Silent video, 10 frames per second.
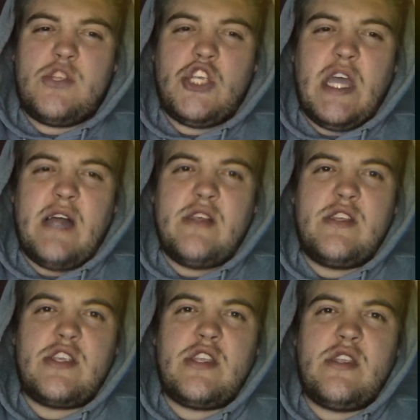
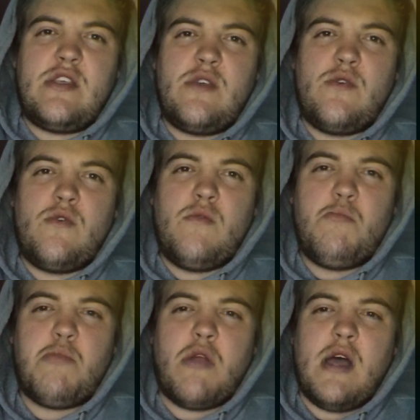challenged to
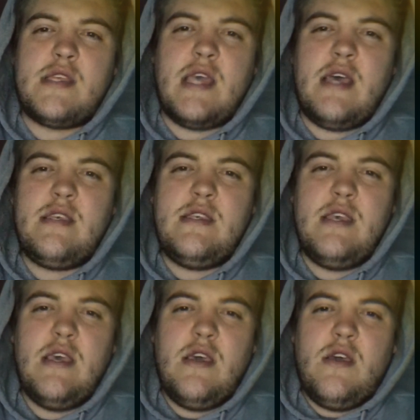process
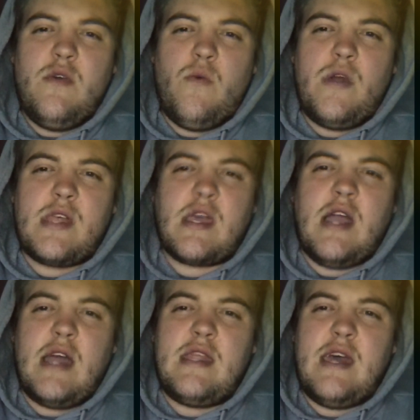with
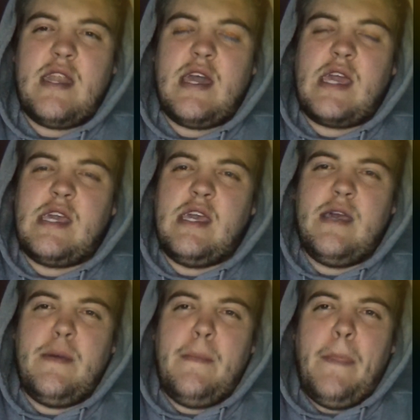God that night.
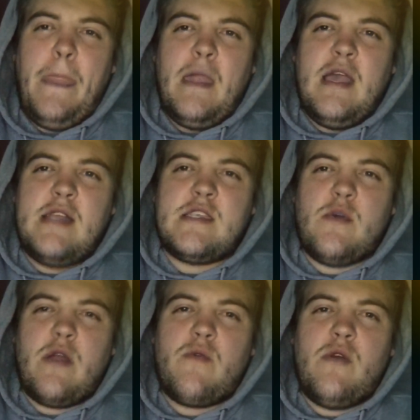And
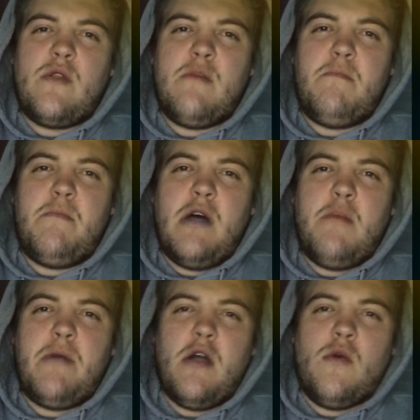so I wrote a
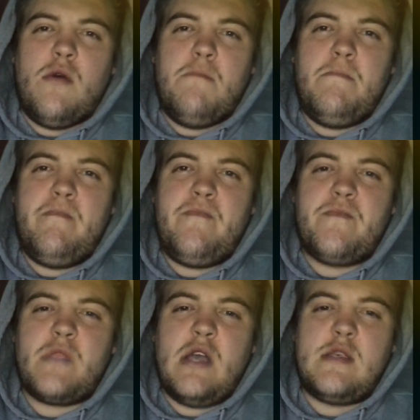poem,
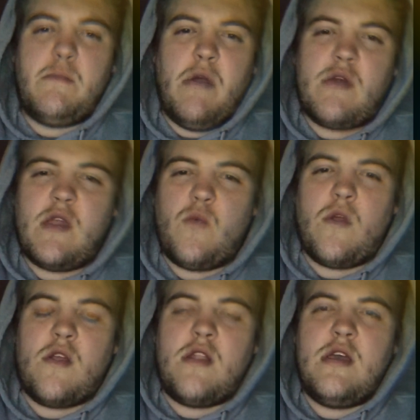a spoken
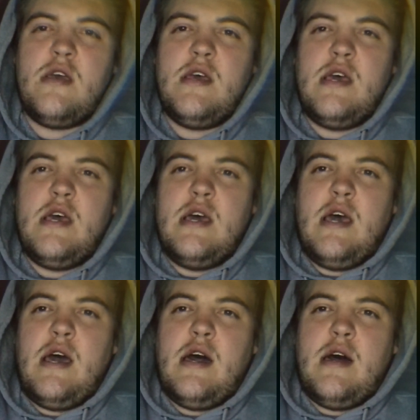word,
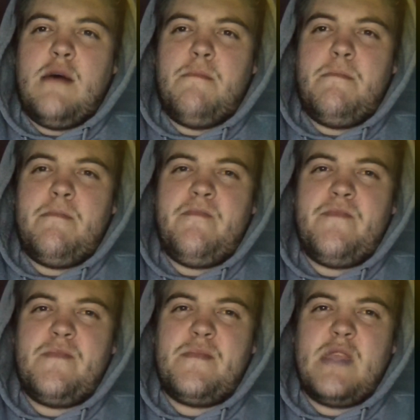
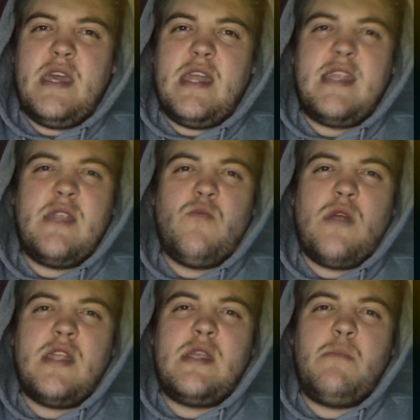and I didn't
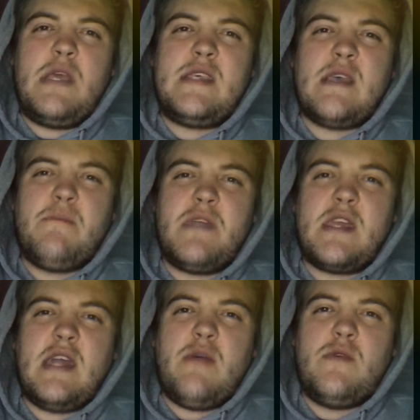want it to be
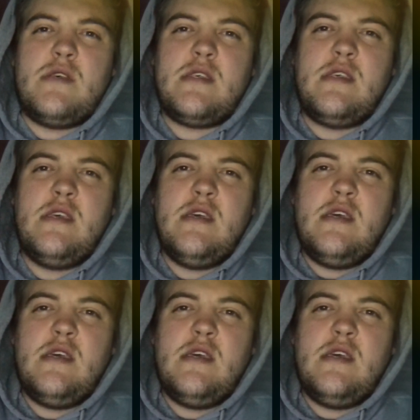something that was